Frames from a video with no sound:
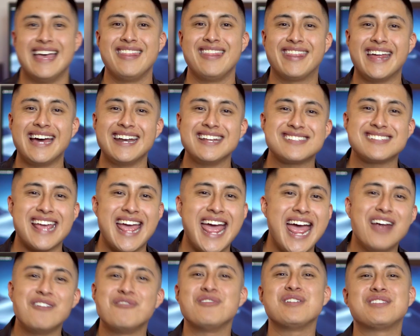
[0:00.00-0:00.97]
And that is
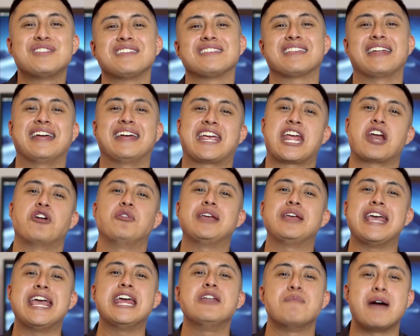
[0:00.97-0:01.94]
everything that I
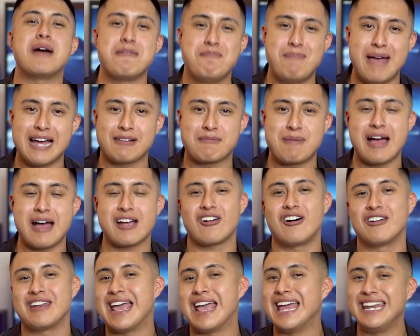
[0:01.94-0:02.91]
carry in my
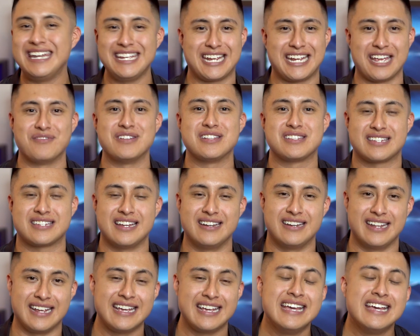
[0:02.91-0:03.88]
backpack on any given
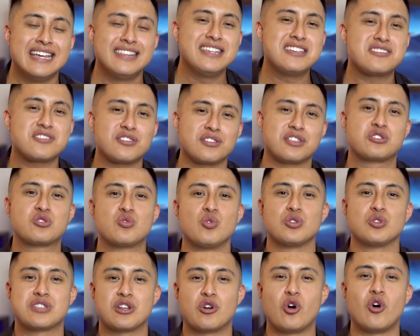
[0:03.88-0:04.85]
Sunday. These are the
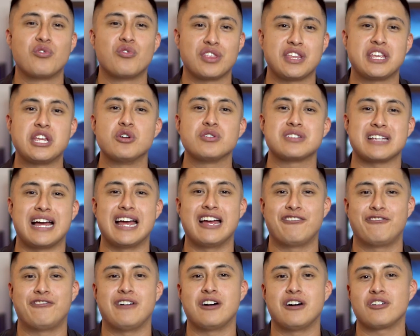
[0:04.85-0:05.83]
tools that over the years I
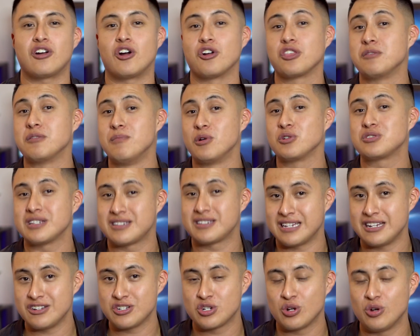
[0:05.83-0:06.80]
have found are the most
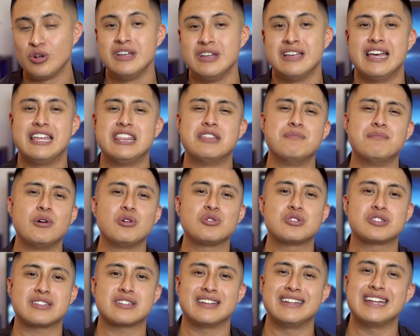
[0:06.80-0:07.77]
essential and the
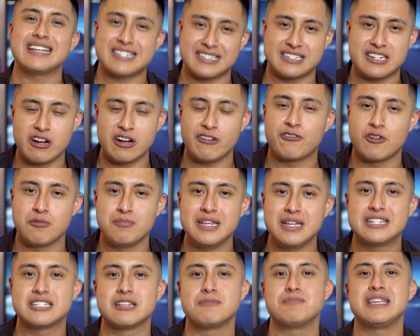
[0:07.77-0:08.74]
most necessary for
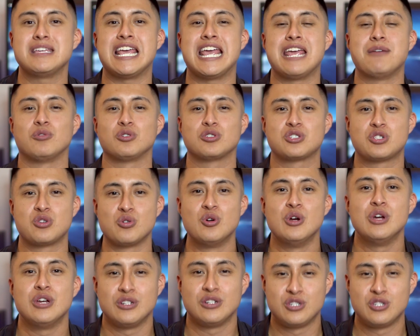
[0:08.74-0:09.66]
me to be able to